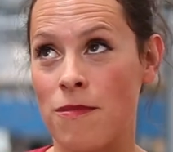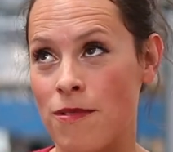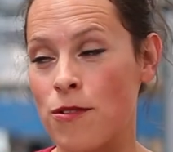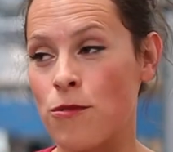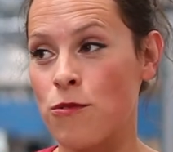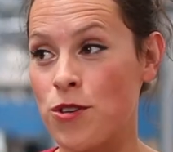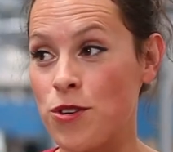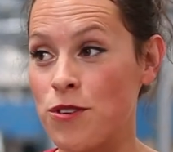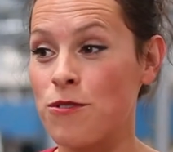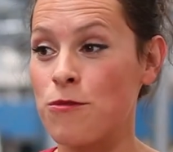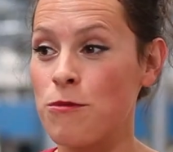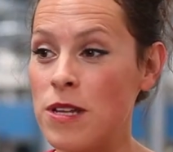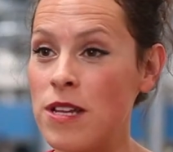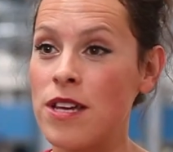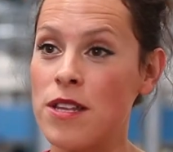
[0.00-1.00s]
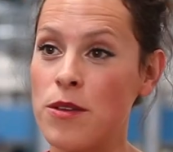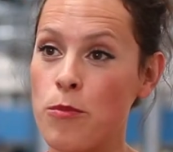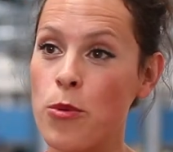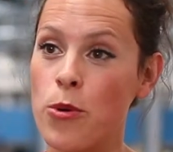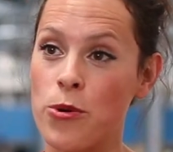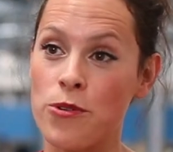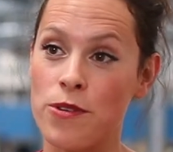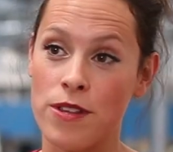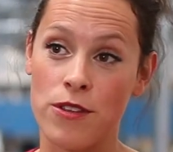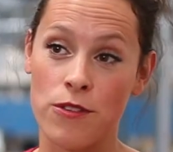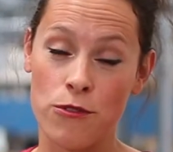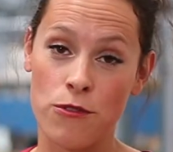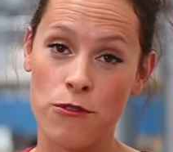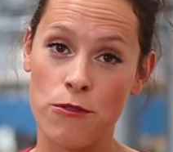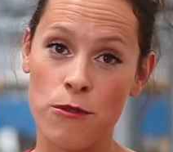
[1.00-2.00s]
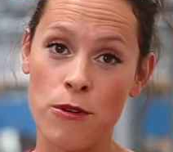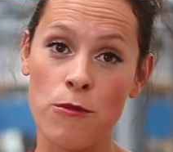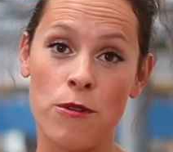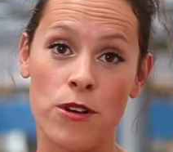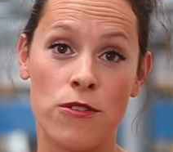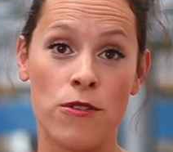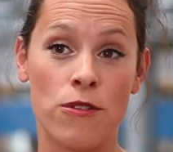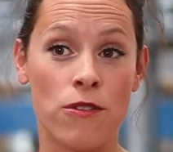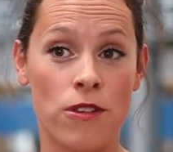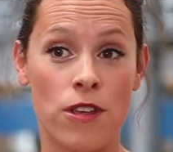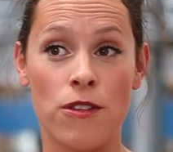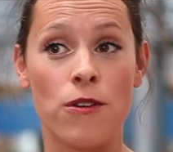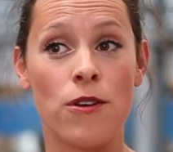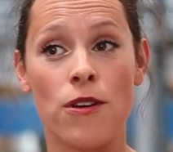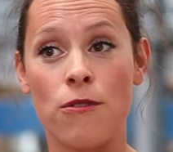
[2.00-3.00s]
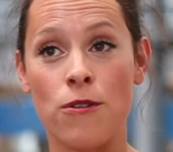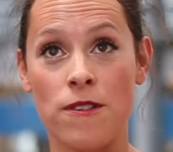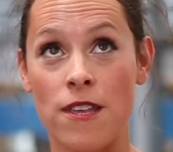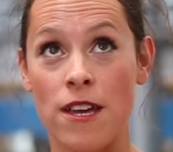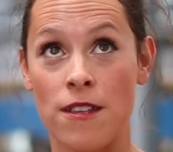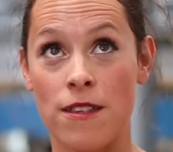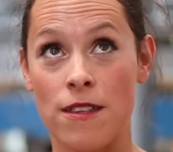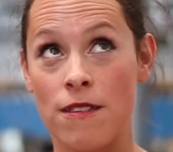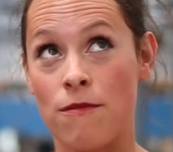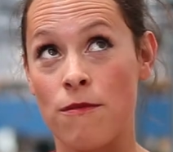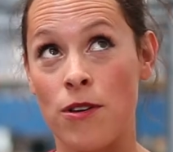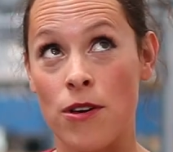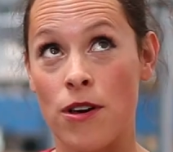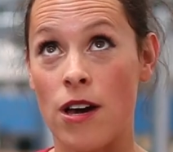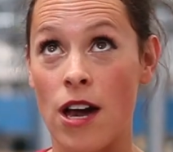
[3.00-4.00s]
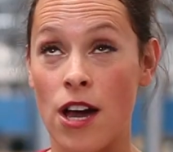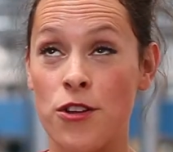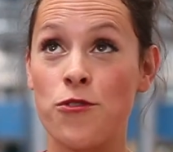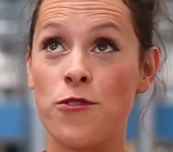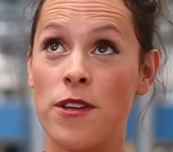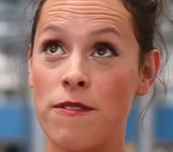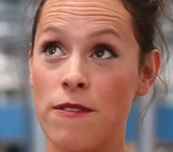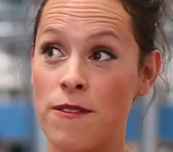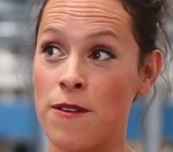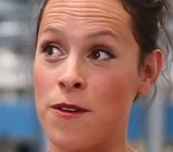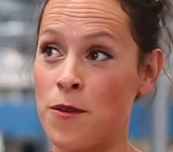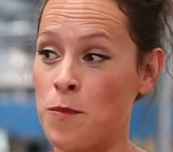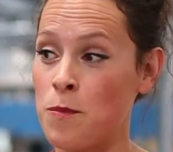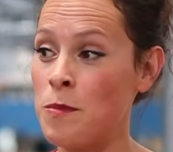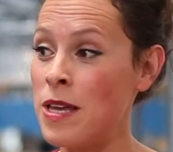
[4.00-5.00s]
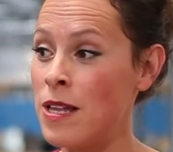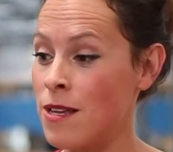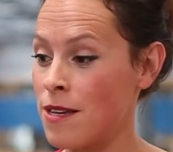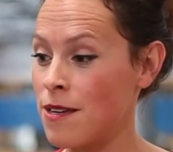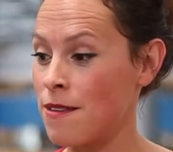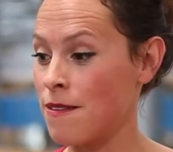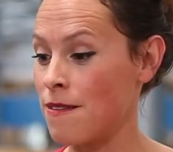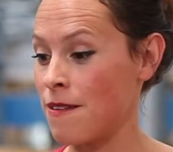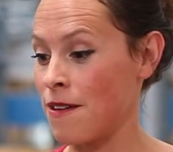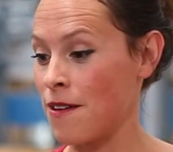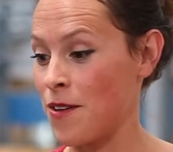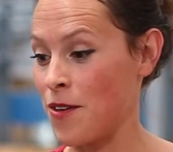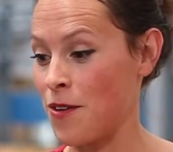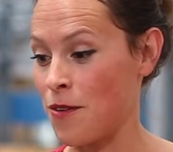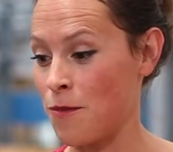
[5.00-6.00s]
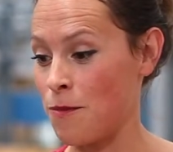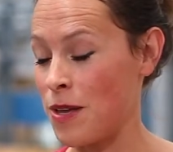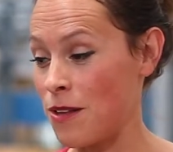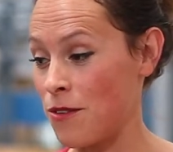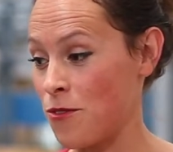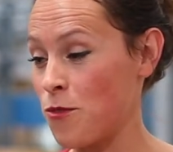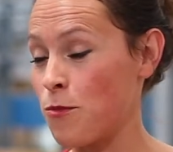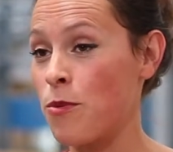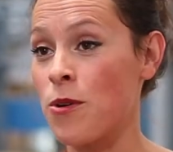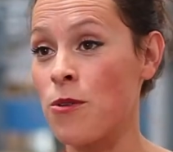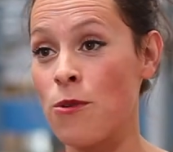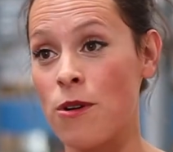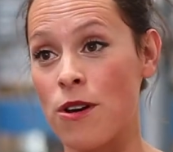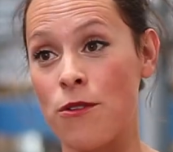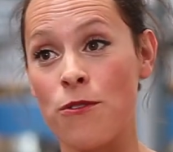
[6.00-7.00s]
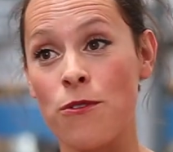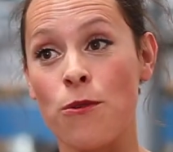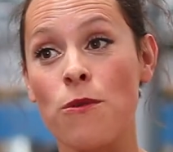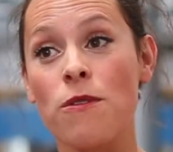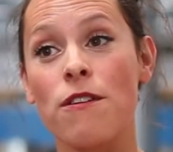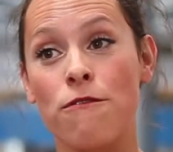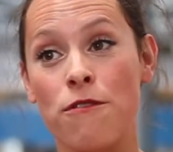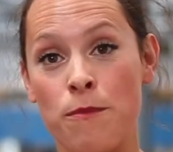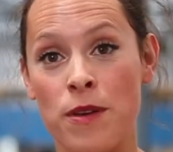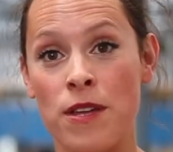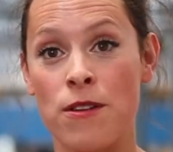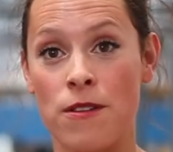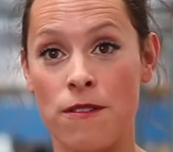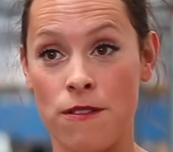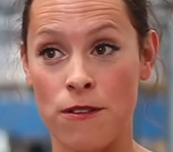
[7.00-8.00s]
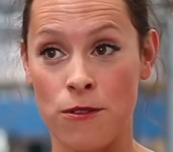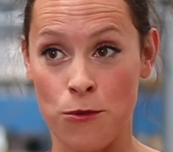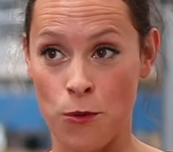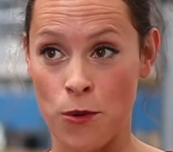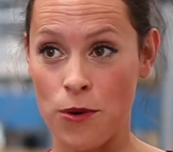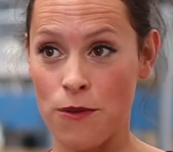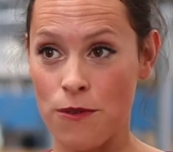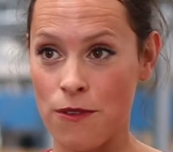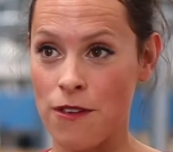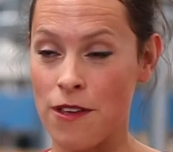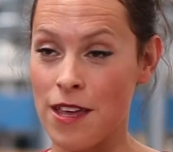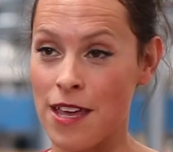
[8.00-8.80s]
which is really an important industry when you know that 100 millions bottles are sold every minute in the world,